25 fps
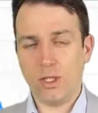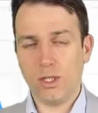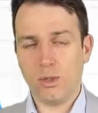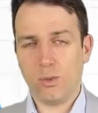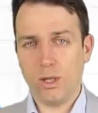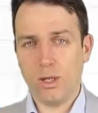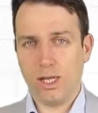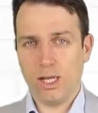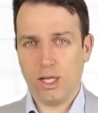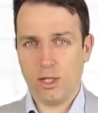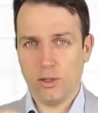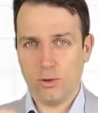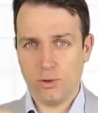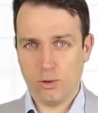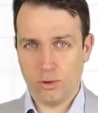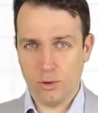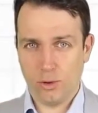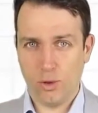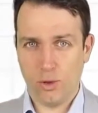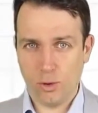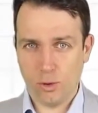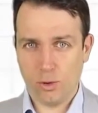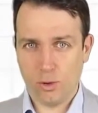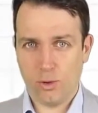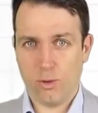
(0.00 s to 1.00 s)
will you
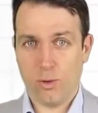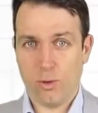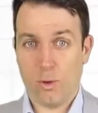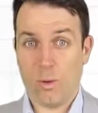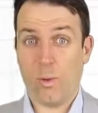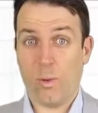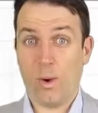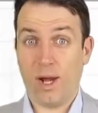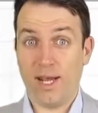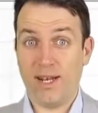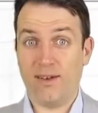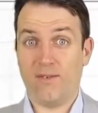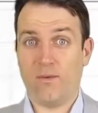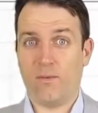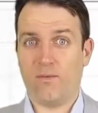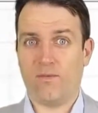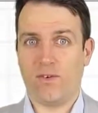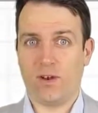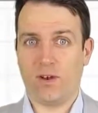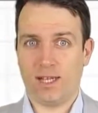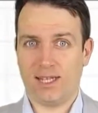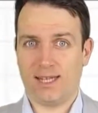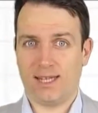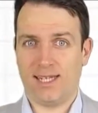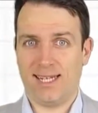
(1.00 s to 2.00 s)
do when
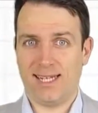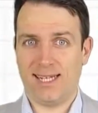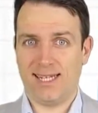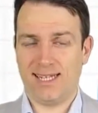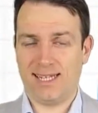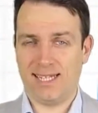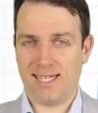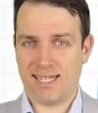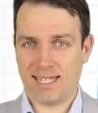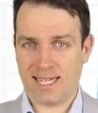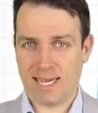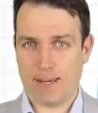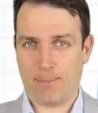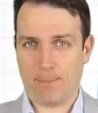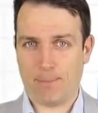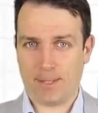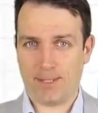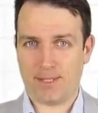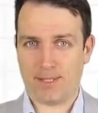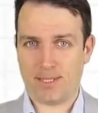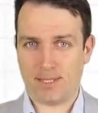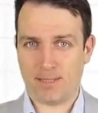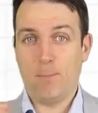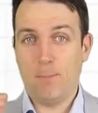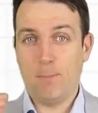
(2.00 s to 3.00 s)
volatility
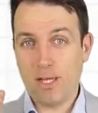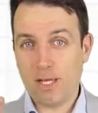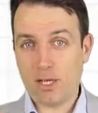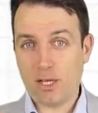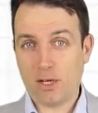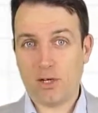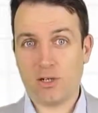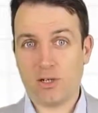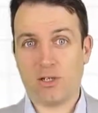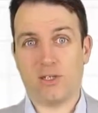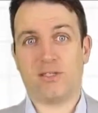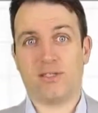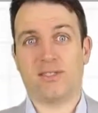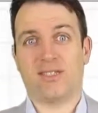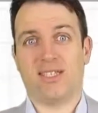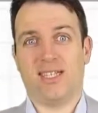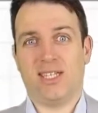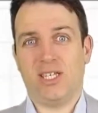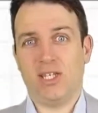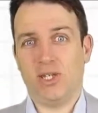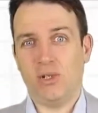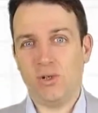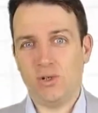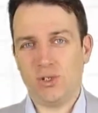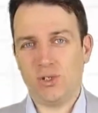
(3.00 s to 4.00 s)
happens? Because
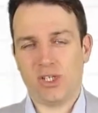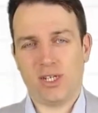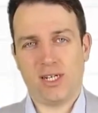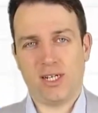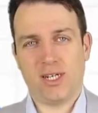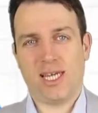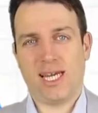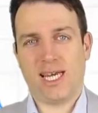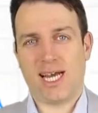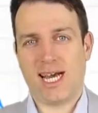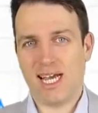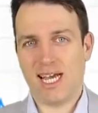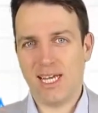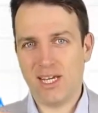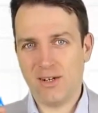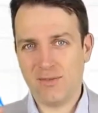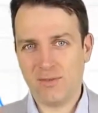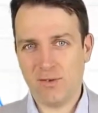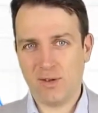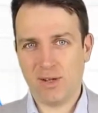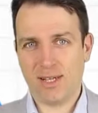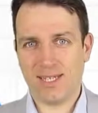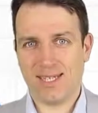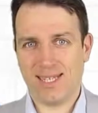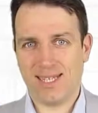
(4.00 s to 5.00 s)
usually higher
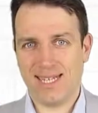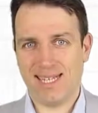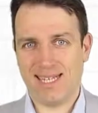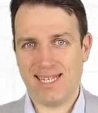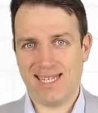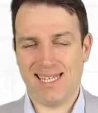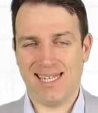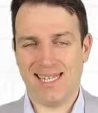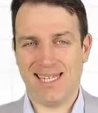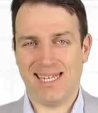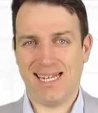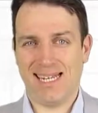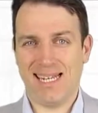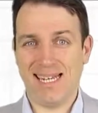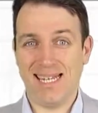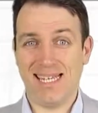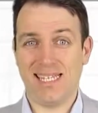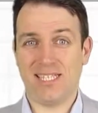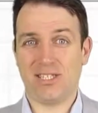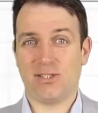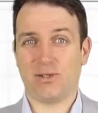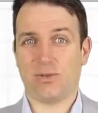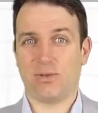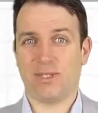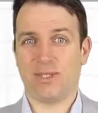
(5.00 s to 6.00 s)
volatility leads
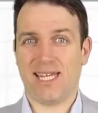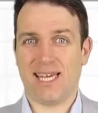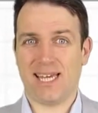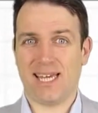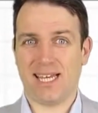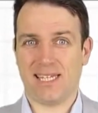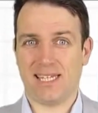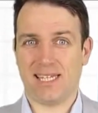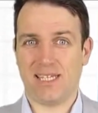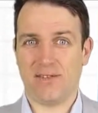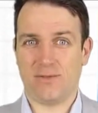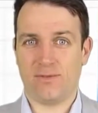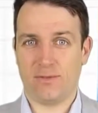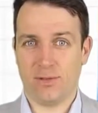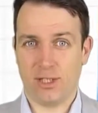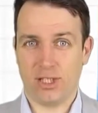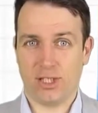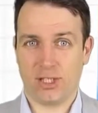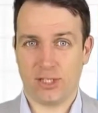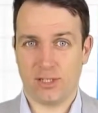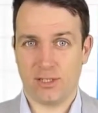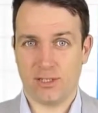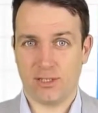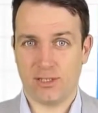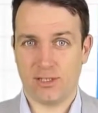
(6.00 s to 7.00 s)
to negative
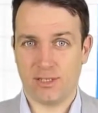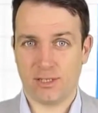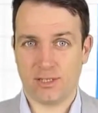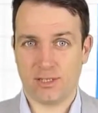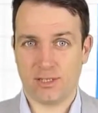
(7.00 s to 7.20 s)
returns.